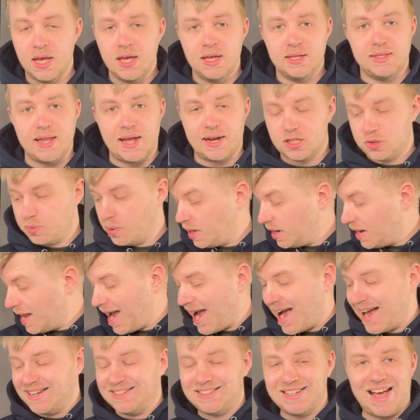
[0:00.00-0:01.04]
Next, we're going to
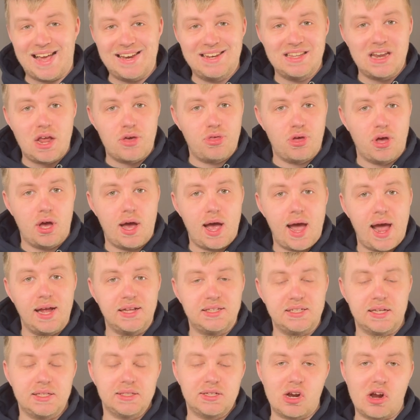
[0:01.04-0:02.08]
add another
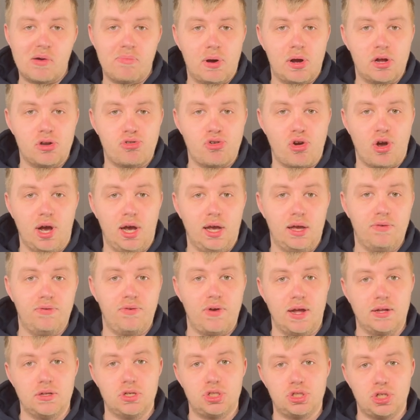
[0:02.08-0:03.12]
eighteen terabyte drive
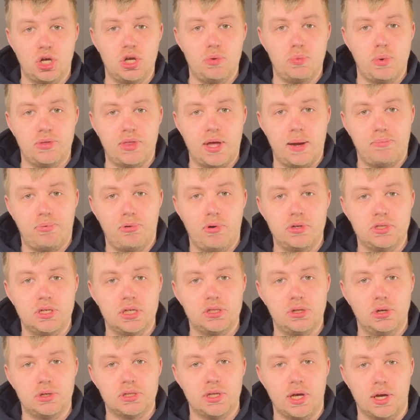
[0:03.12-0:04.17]
and show you what that
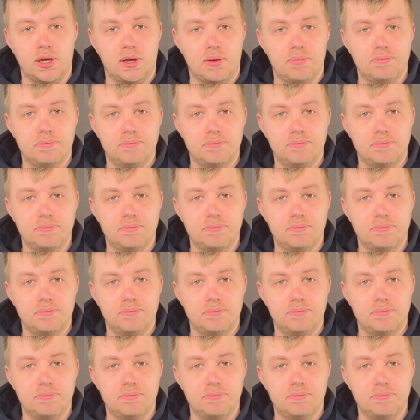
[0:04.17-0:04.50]
process looks like.